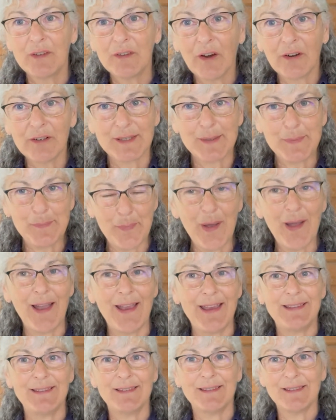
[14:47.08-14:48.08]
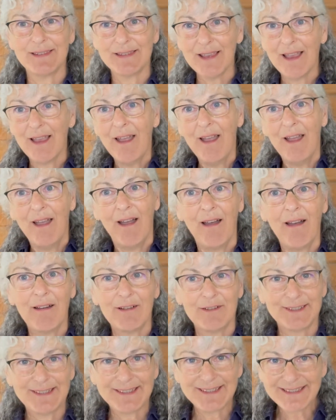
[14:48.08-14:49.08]
spines,
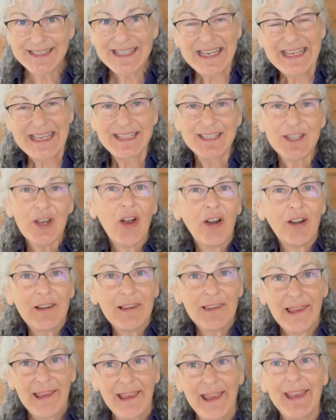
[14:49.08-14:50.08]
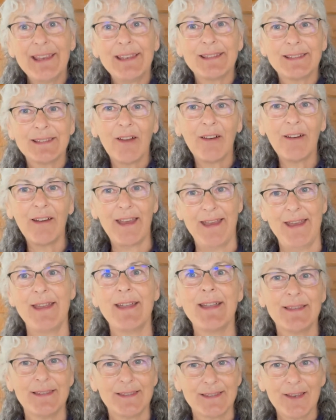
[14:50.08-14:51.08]
our seat, our legs, our
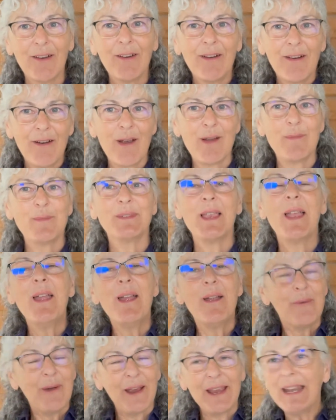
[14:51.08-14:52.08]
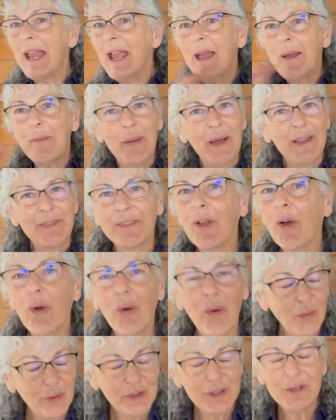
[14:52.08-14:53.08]
hands, our arms, right? But the
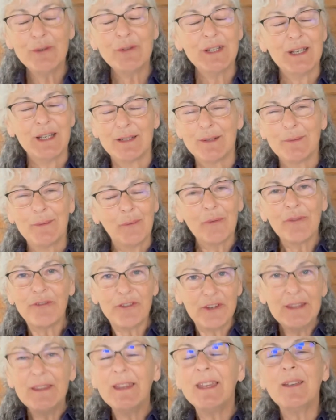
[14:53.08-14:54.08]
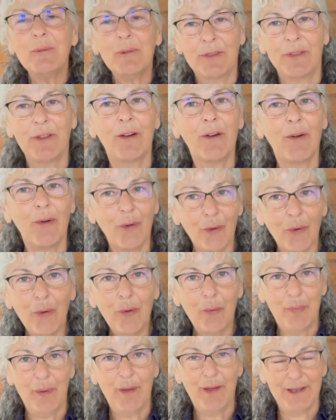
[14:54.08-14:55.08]
whole unit, feeling with our
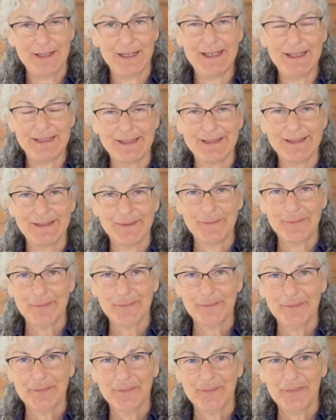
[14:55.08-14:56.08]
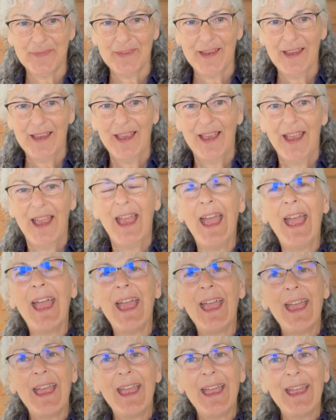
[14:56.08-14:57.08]
whole bodies
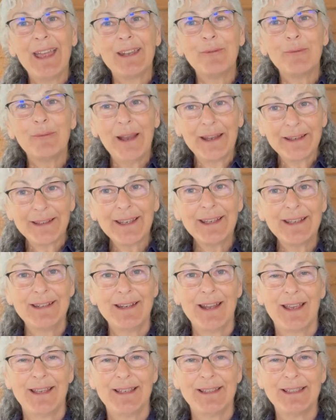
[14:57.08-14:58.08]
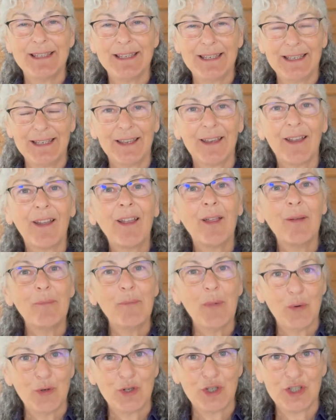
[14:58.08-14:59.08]
and recognizing
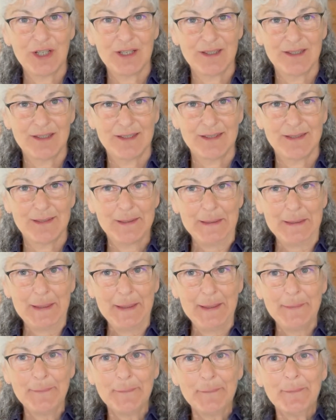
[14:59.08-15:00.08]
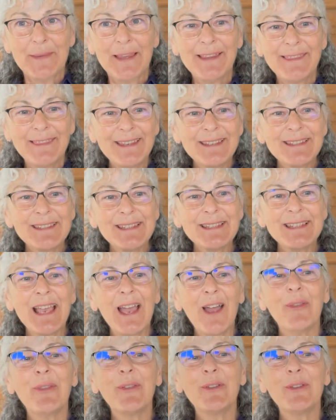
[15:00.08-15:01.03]
emotions. And this is how the